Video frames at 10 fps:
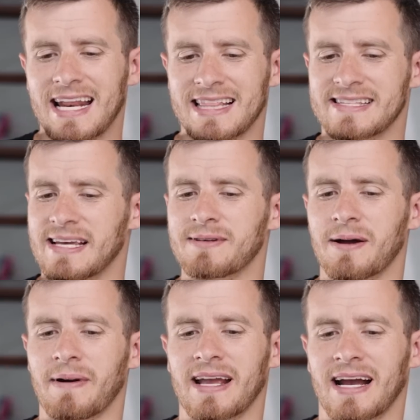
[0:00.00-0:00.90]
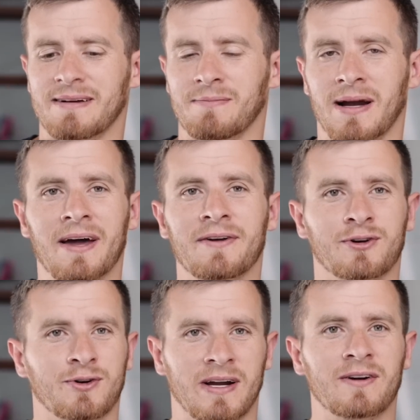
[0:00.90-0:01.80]
And at the same time, I, I, my other
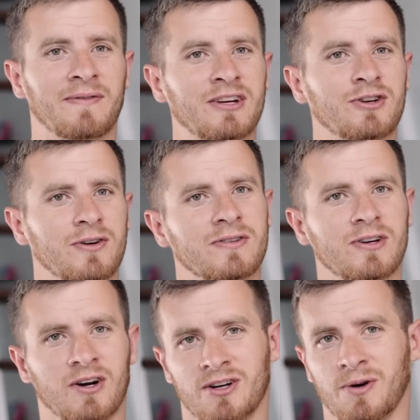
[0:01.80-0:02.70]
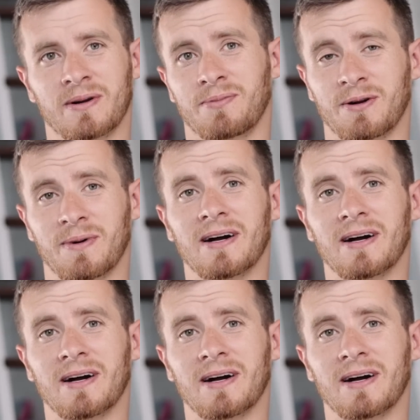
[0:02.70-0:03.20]
creator ventures are going pretty